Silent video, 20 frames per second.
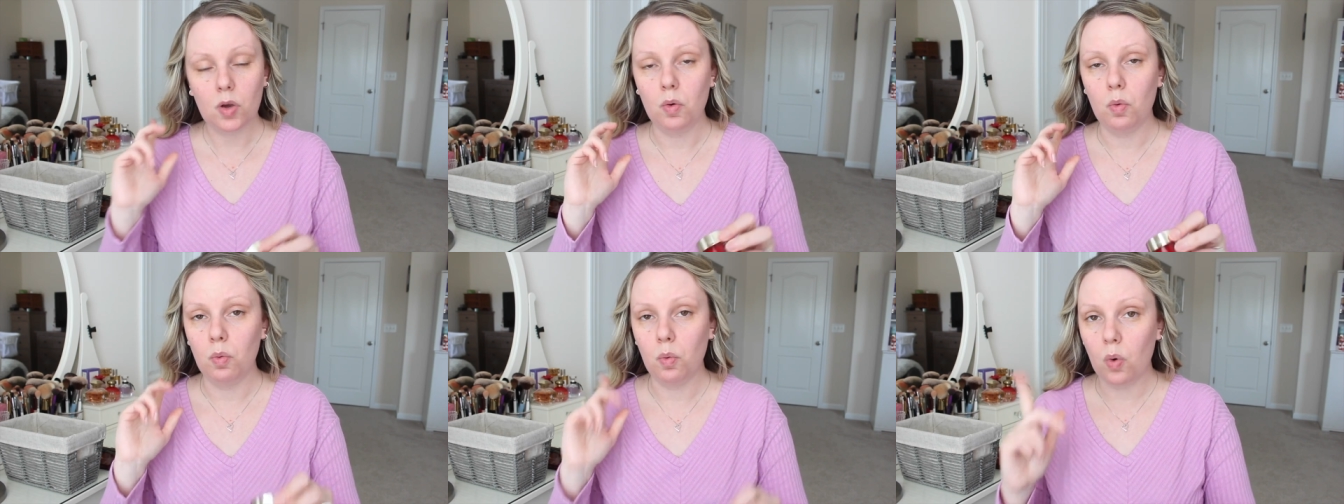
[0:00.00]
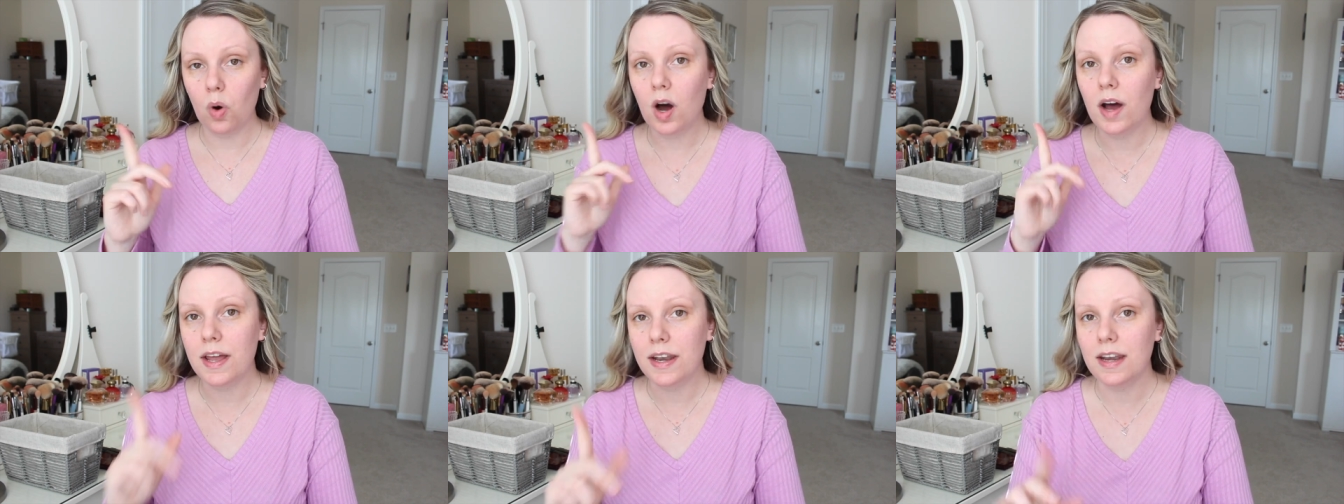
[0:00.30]

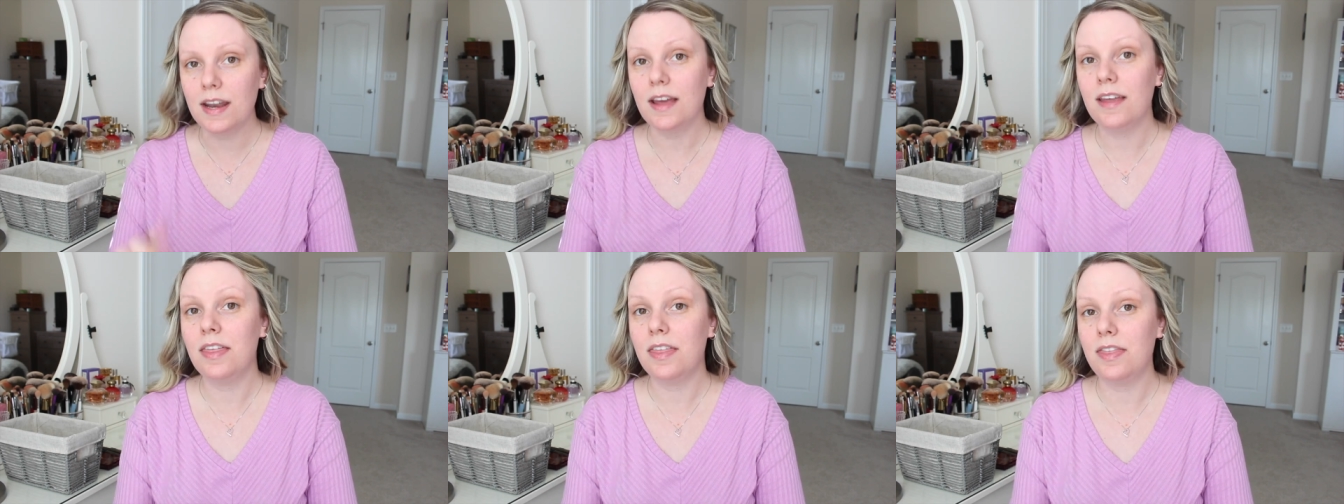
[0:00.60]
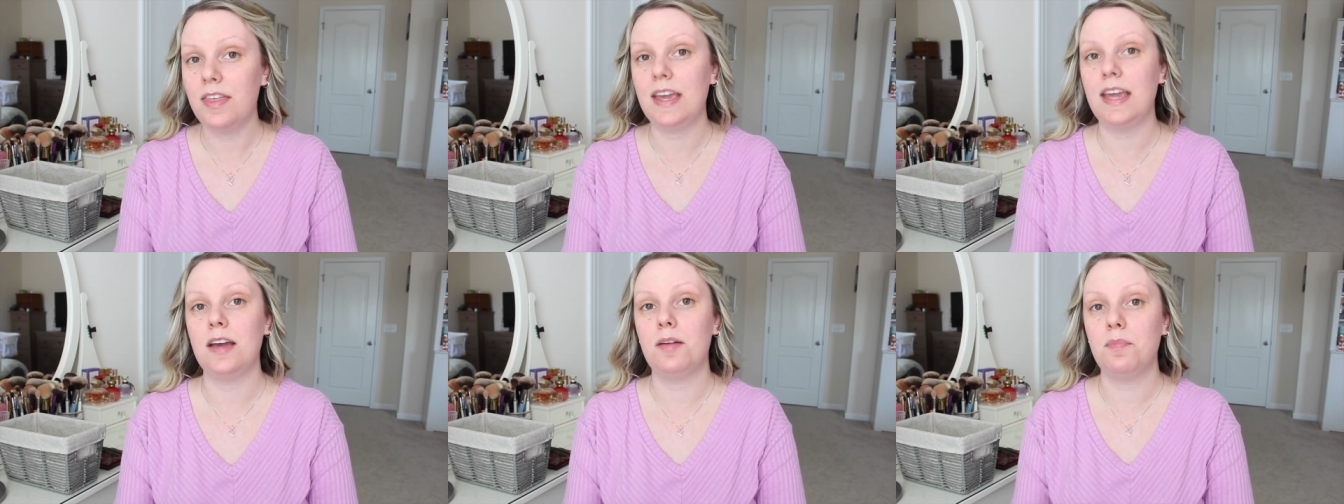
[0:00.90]
one
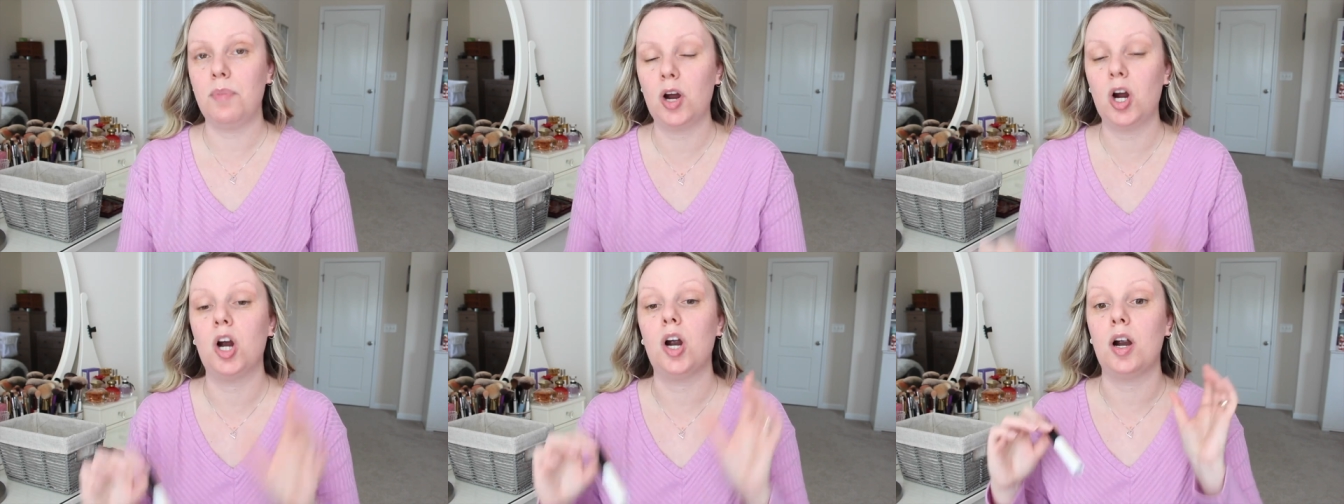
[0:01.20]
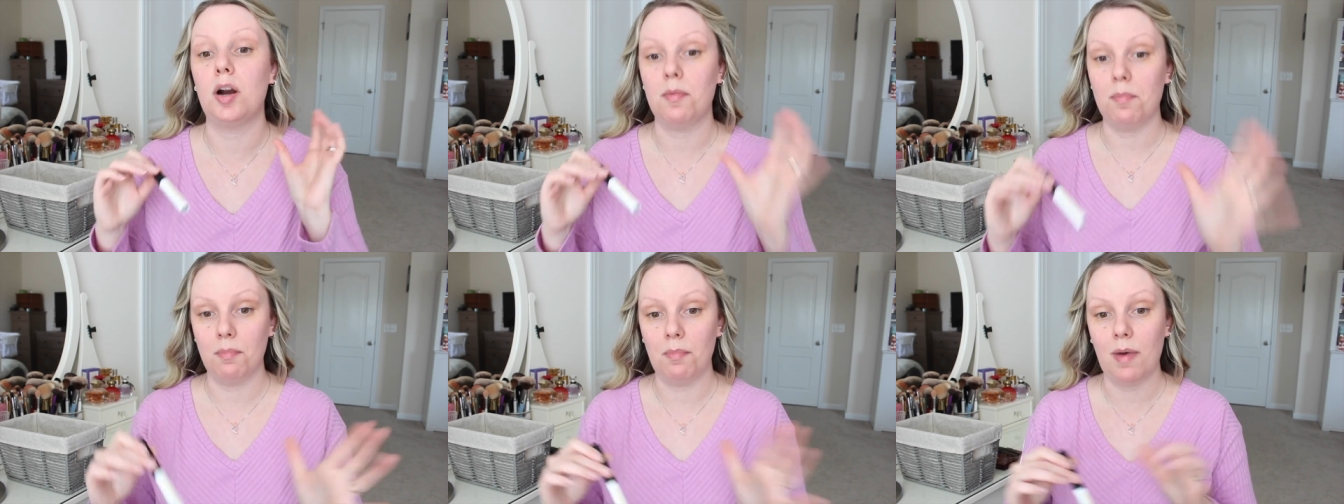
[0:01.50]
thing
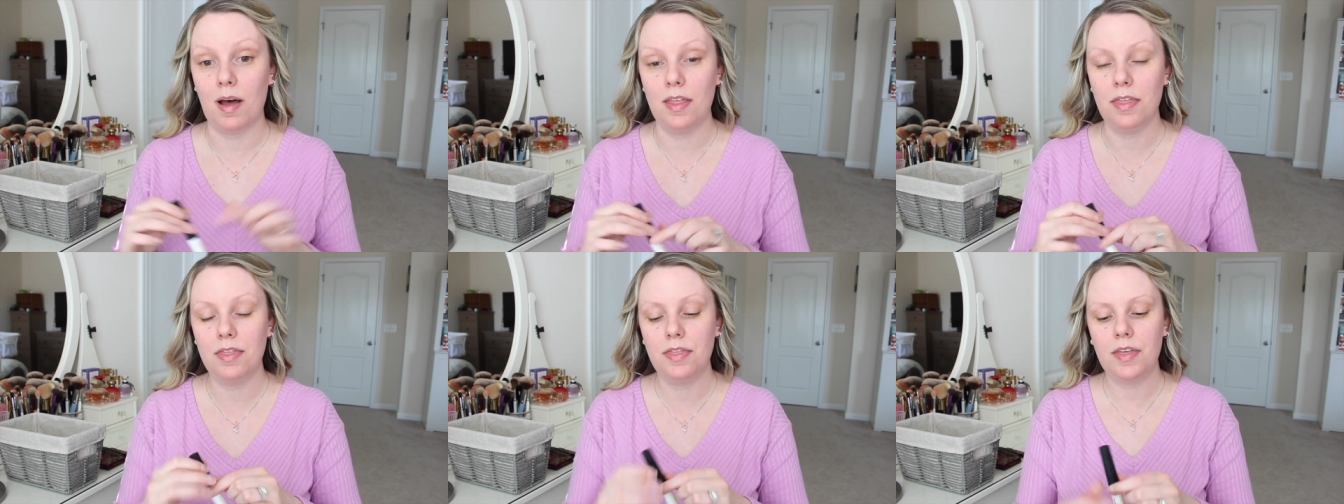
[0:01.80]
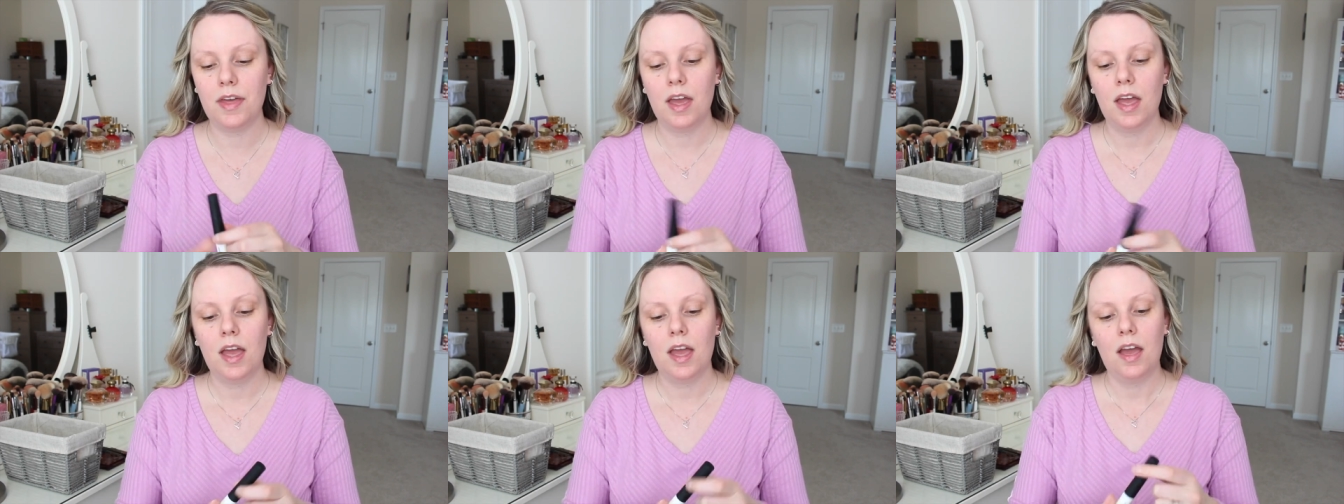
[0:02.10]
per month